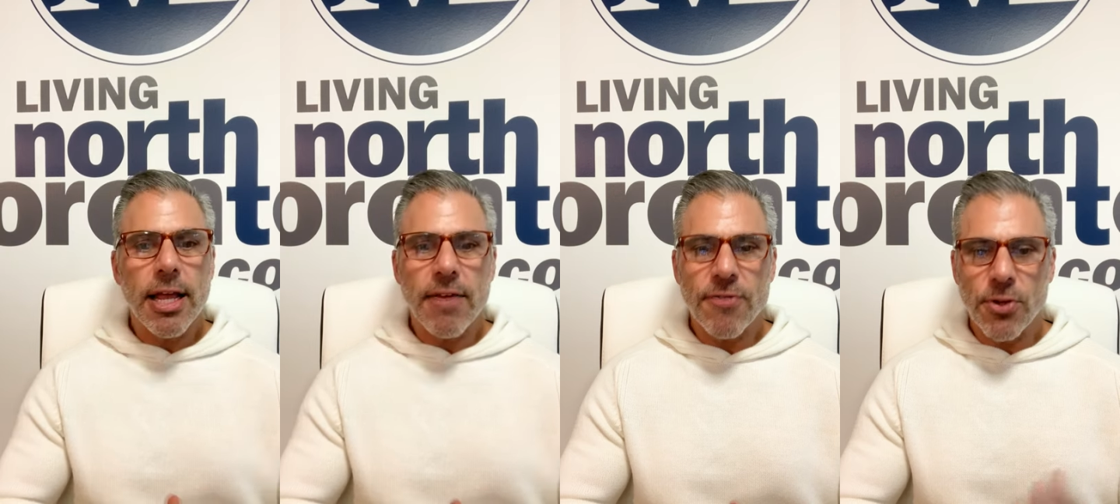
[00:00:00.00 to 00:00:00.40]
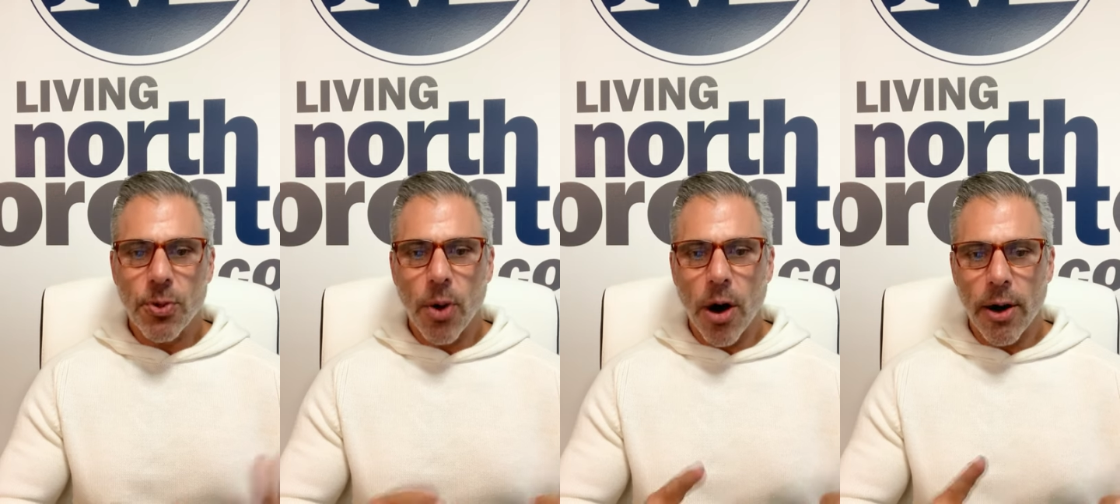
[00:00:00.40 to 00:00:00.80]
if
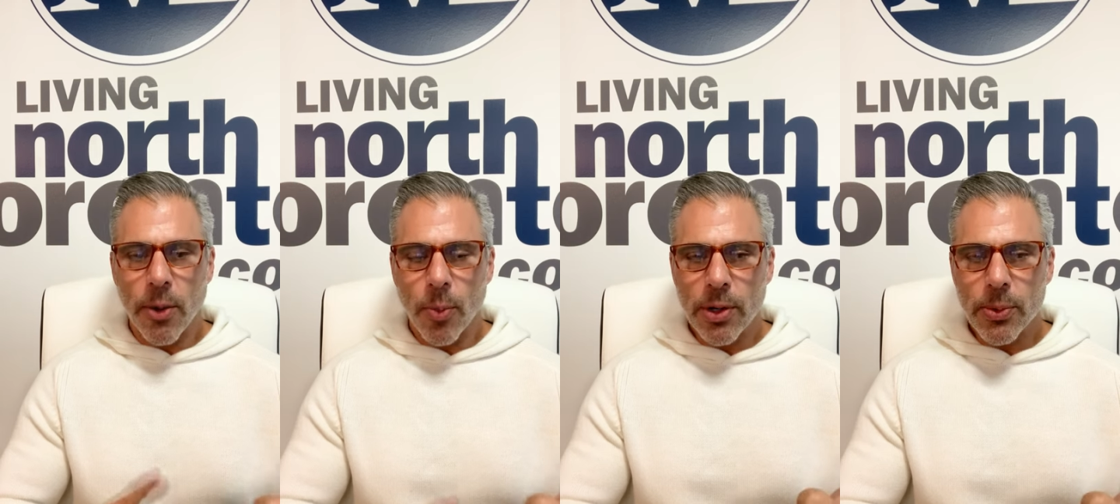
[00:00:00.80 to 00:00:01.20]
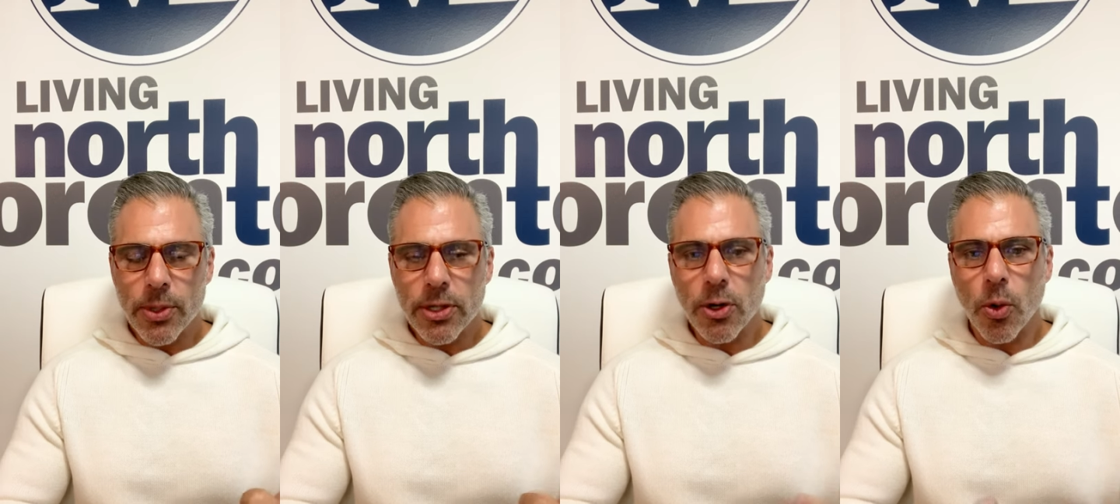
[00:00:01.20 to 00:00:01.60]
you are a
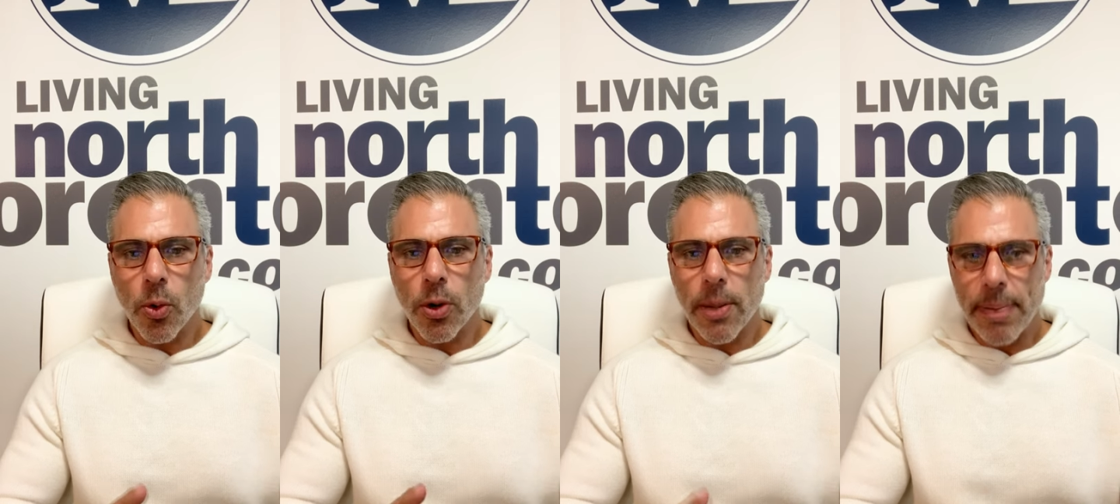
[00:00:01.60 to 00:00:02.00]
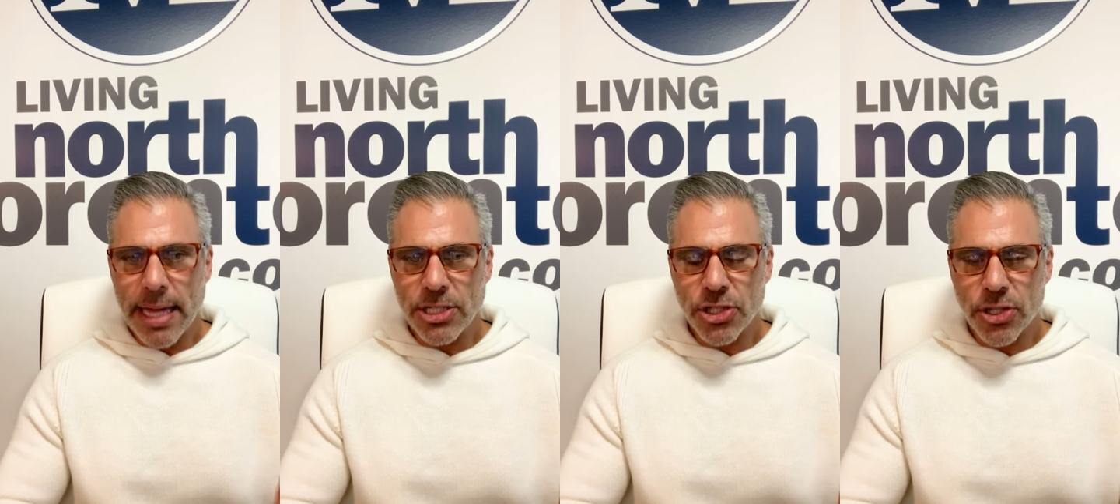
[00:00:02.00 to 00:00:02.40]
widower or a
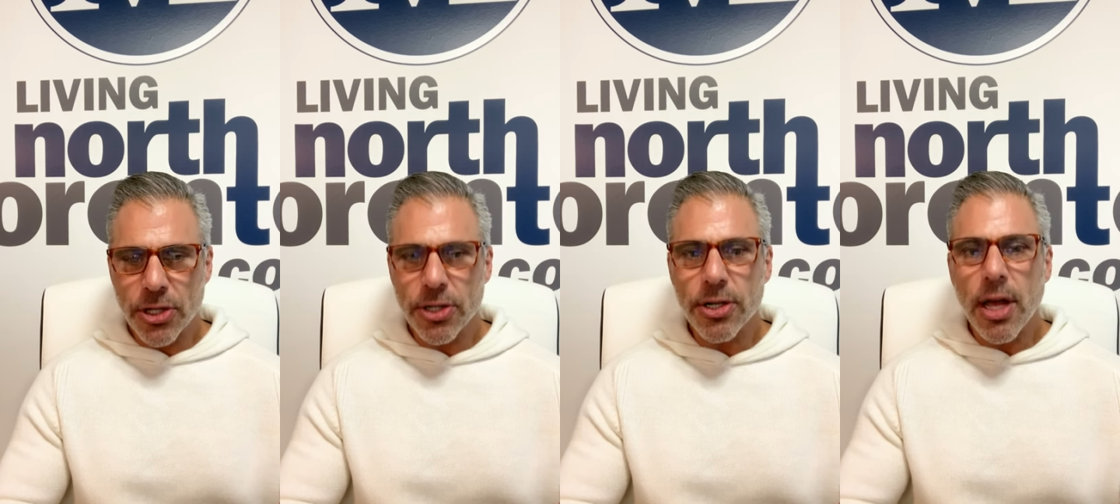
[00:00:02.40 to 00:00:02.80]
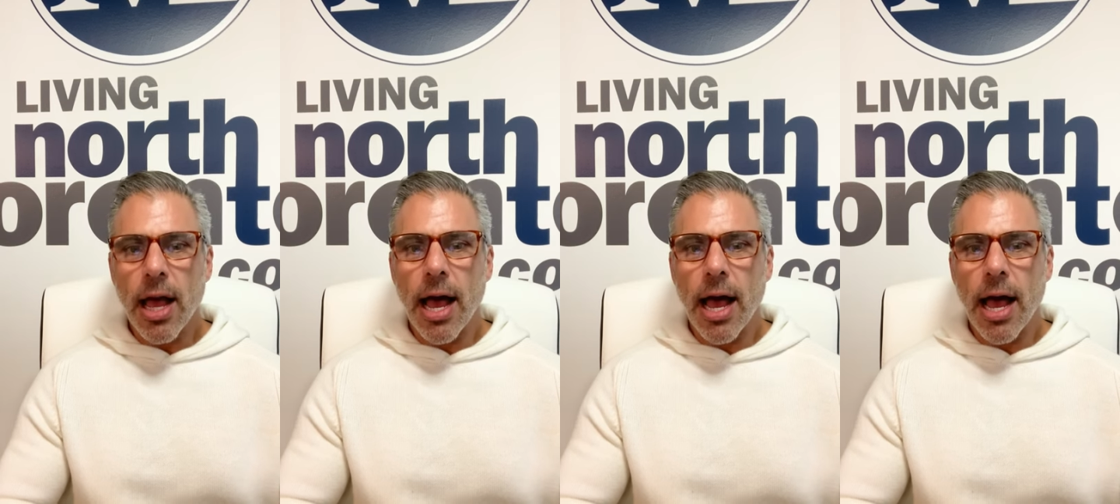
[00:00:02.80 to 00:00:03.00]
pensioner,